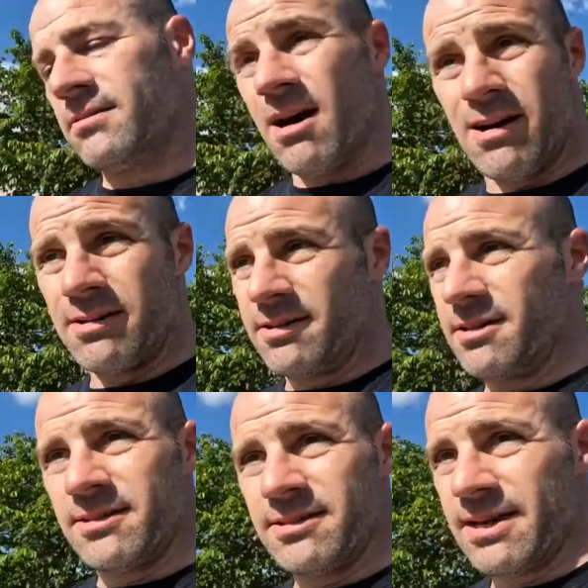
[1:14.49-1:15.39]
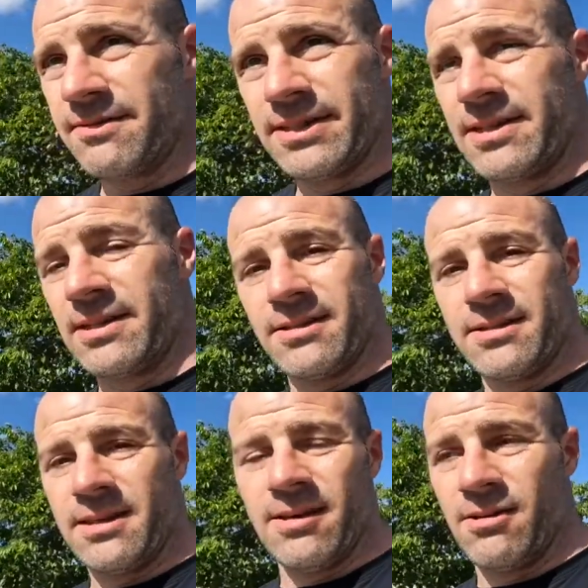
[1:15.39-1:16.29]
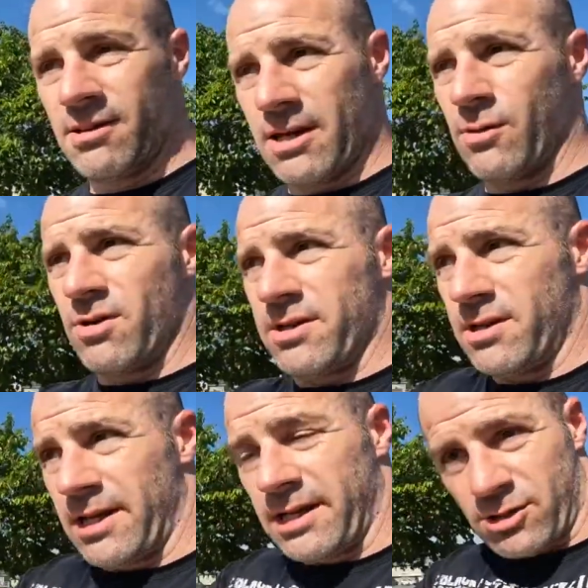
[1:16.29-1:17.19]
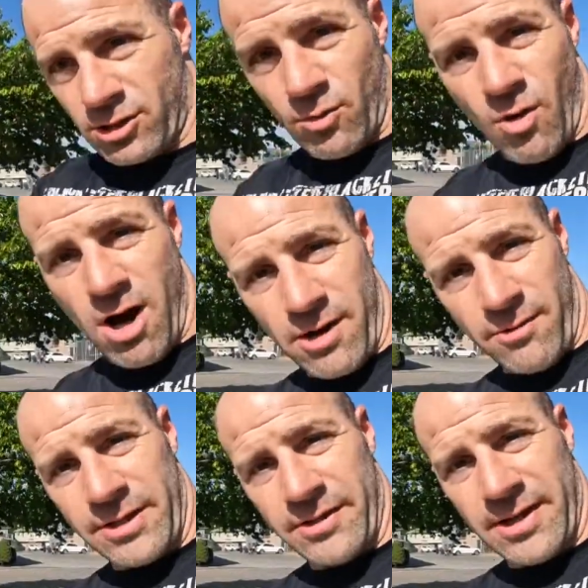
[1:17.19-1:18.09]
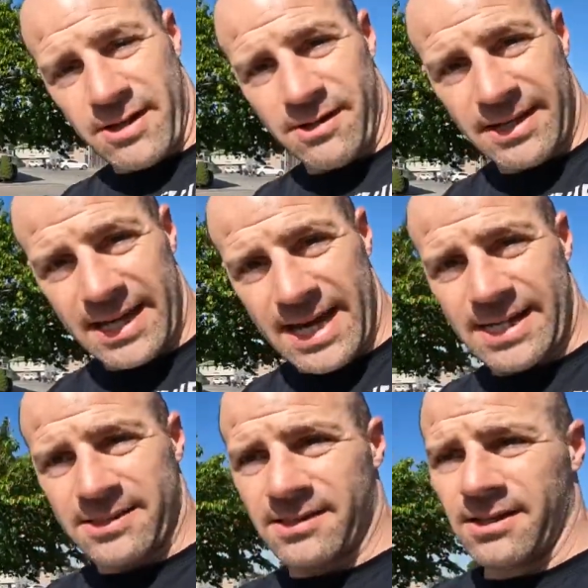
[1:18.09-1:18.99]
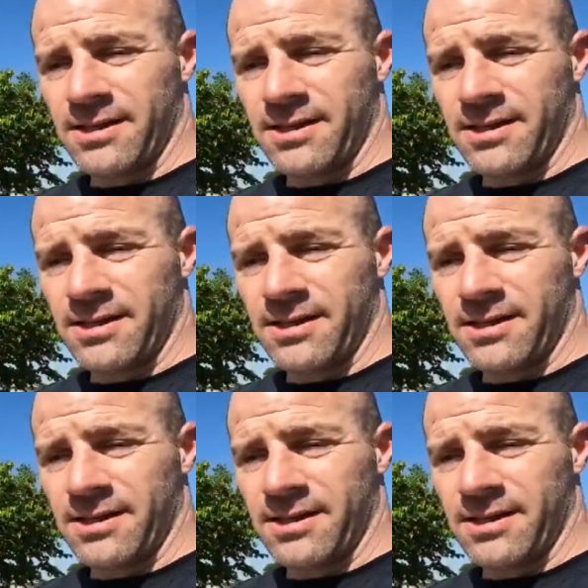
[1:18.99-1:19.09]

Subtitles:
Hondas, everything, they all like want to like squat when you get on the gas.